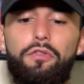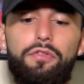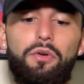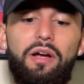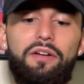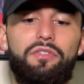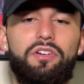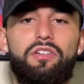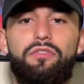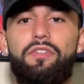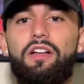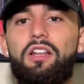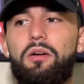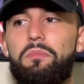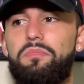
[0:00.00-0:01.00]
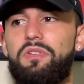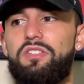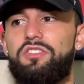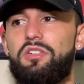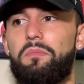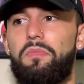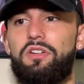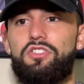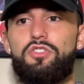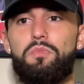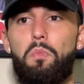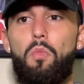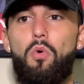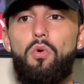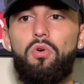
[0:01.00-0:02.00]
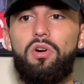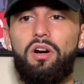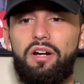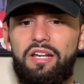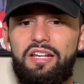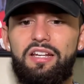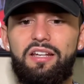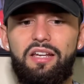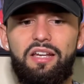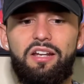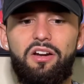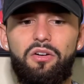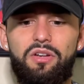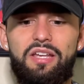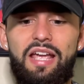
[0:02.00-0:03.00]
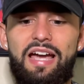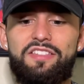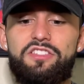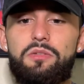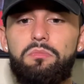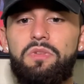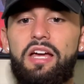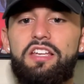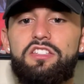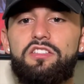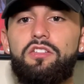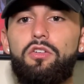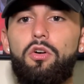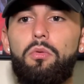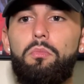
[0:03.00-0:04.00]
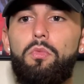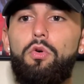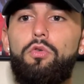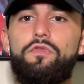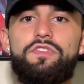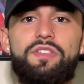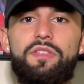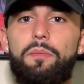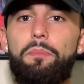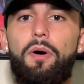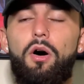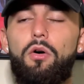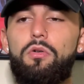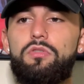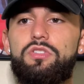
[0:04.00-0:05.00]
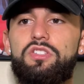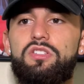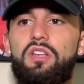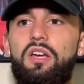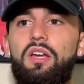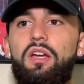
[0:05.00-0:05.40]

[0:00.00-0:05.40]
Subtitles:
ever develop into much more. He had some nice little moves in the post.